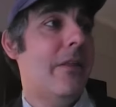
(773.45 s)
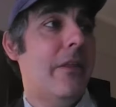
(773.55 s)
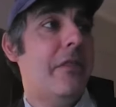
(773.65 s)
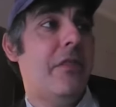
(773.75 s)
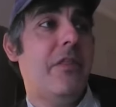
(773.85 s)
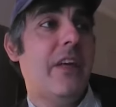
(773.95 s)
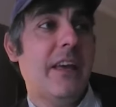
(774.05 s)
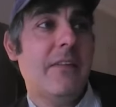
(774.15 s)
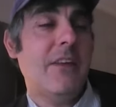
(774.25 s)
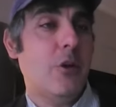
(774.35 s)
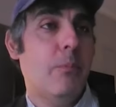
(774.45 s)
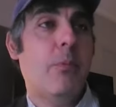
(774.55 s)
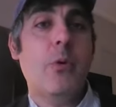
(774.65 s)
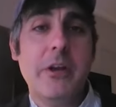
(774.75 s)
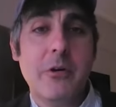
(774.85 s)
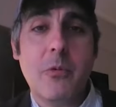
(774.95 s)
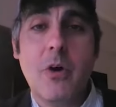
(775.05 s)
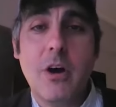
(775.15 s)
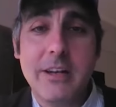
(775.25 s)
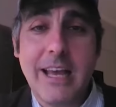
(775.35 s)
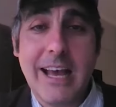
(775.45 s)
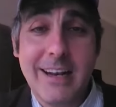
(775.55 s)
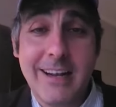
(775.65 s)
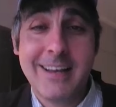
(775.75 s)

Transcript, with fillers: the thing that you point your wand at.